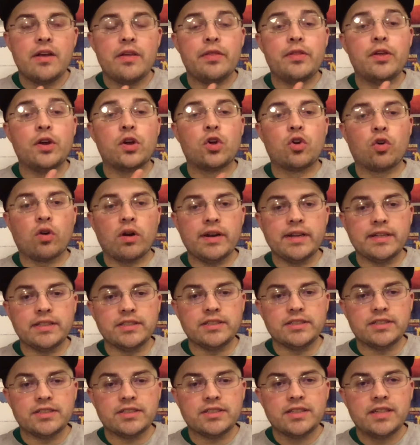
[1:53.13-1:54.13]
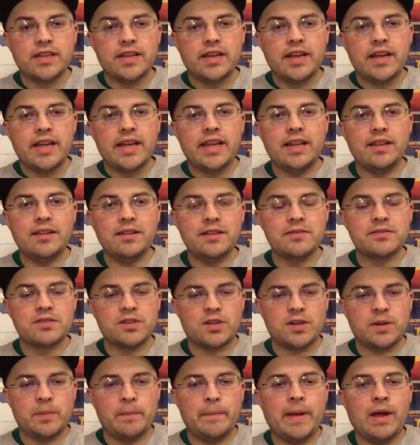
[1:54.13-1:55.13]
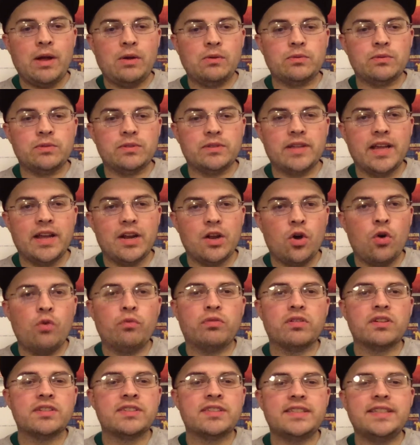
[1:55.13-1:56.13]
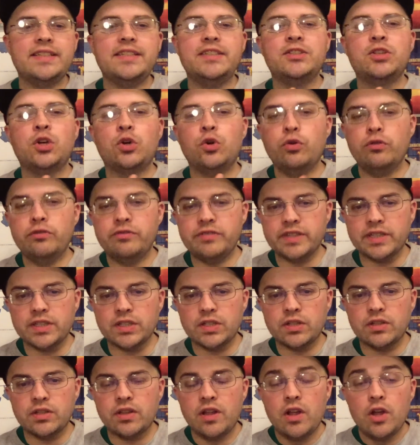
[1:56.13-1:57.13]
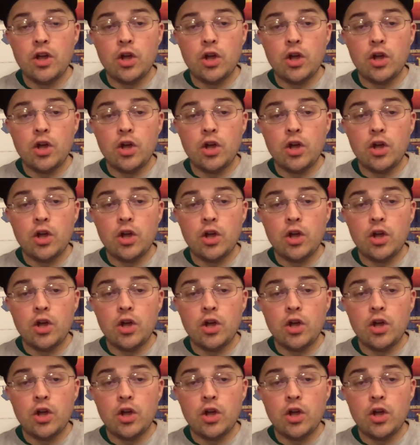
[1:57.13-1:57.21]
The Grinch. He lives on a mountain that oversees Whoville